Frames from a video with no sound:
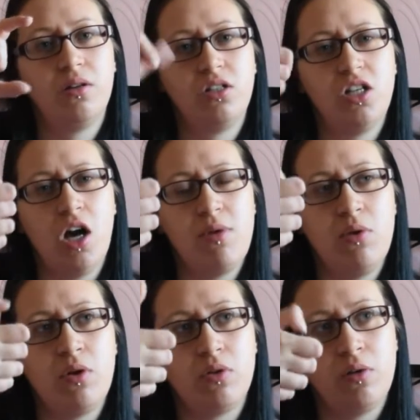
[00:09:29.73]
Do you know what I
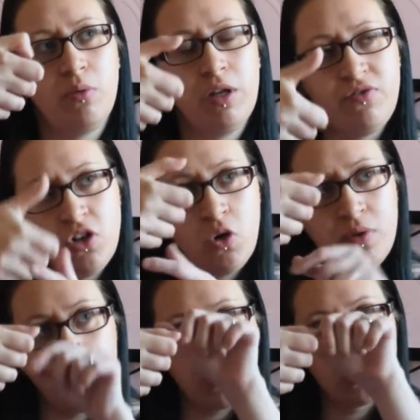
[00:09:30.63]
mean? You lift it up
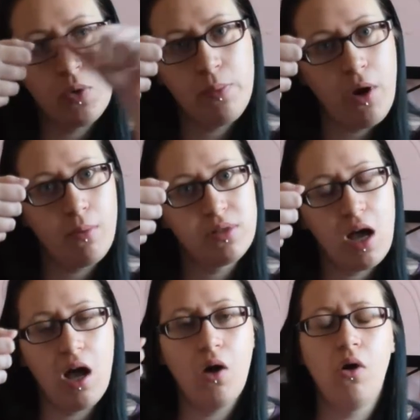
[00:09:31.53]
and a little sweet pops
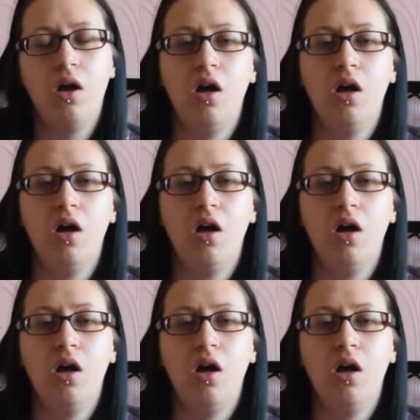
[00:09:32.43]
out.